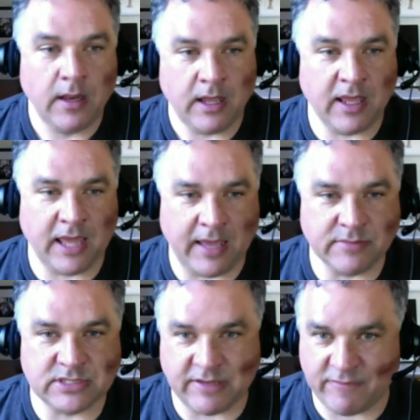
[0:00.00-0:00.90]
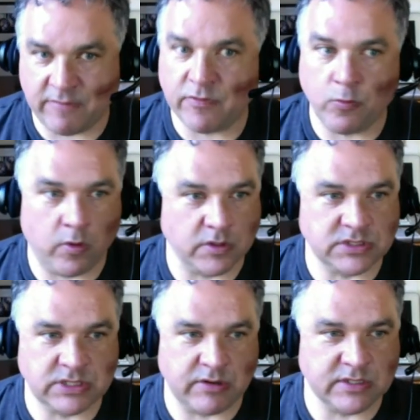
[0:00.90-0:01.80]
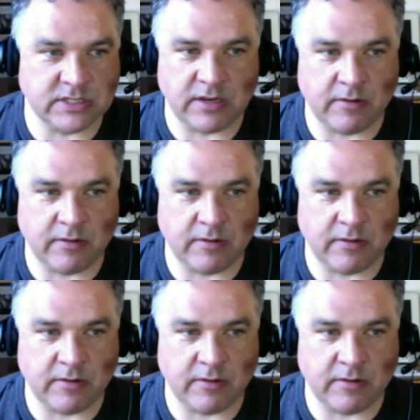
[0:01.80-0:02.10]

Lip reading: in Game 7 of the World Series